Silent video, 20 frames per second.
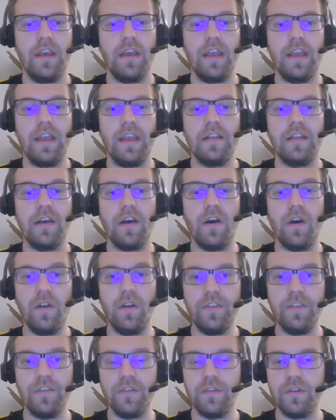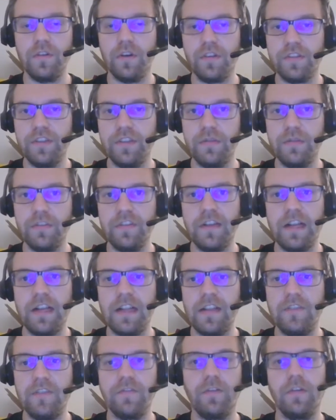And also log the
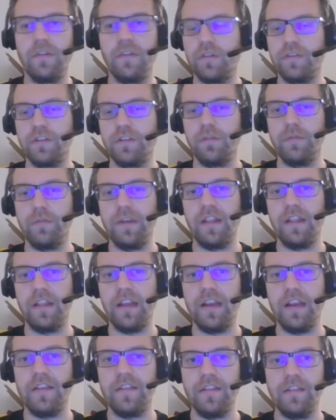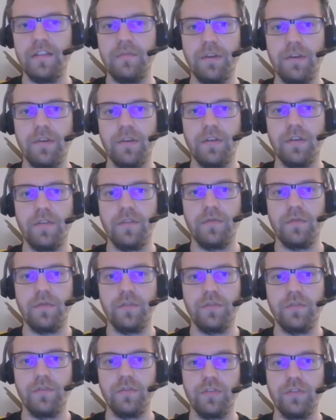results for long-term analysis because you
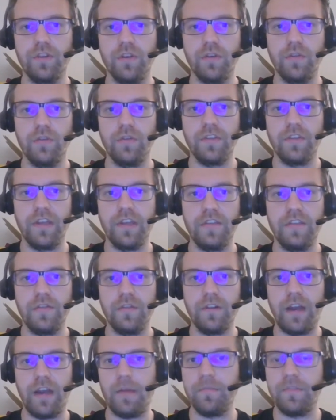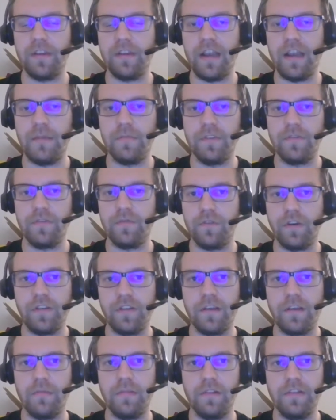want to show that your uptime is, for
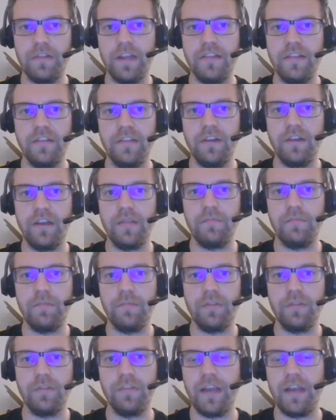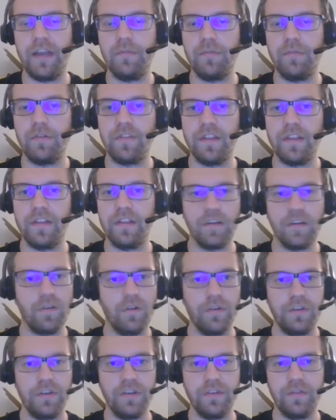example, 99.9% percent
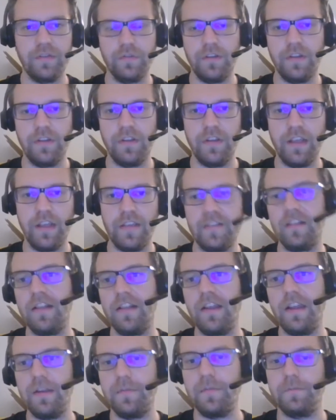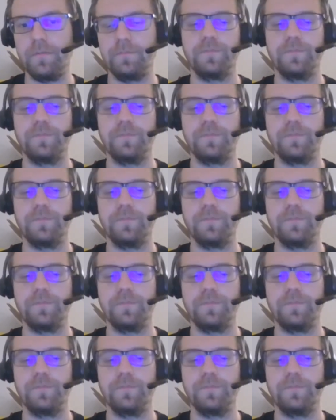according to the SLA.